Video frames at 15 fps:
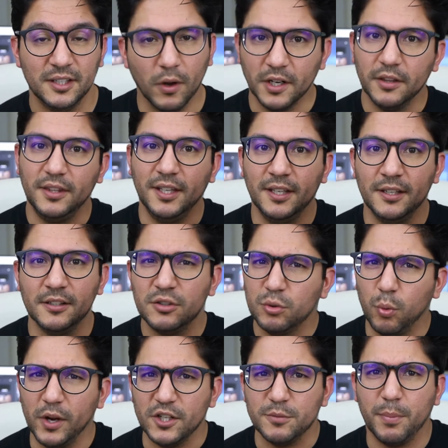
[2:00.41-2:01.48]
One of the
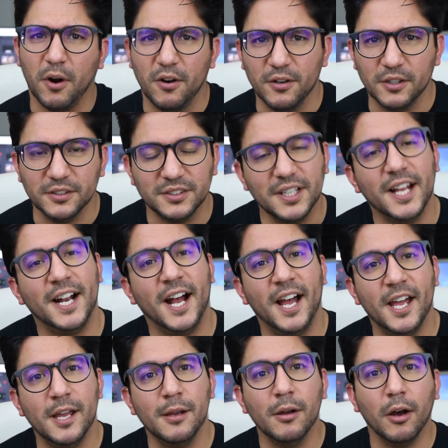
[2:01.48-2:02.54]
Twitch partners that
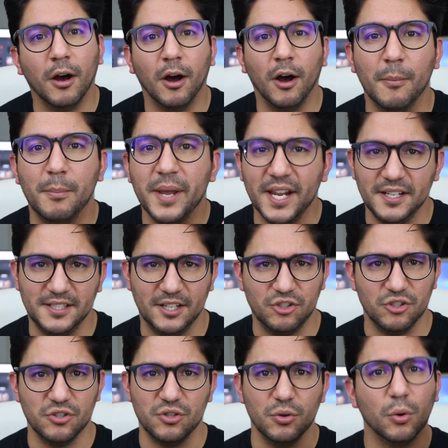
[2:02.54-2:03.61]
I pay
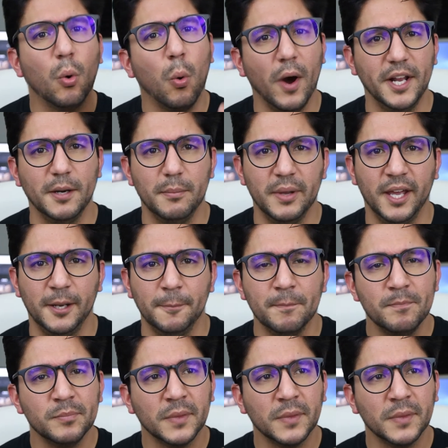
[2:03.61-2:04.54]
attention to quite a bit